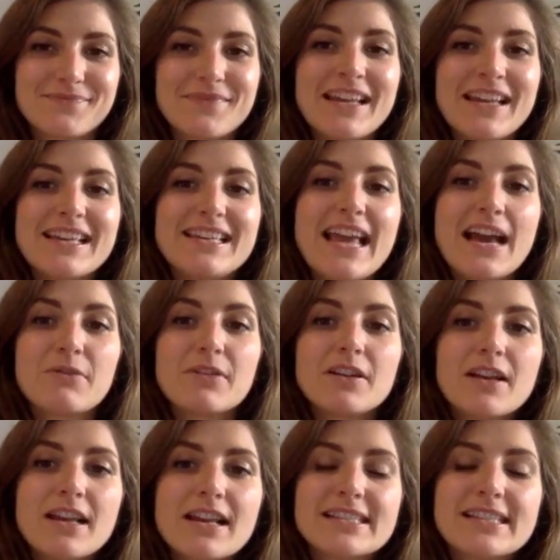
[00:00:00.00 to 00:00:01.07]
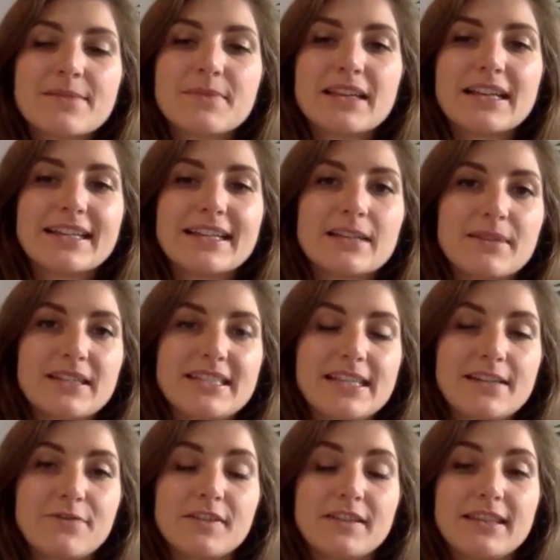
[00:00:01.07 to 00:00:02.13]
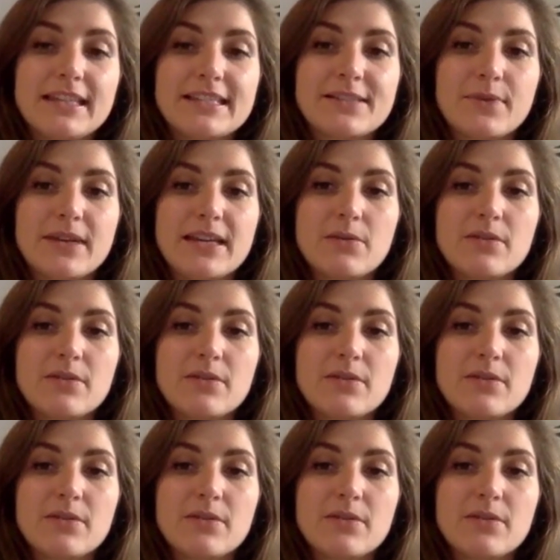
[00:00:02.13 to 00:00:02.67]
Yeah, we're looking at something a little bit different this week.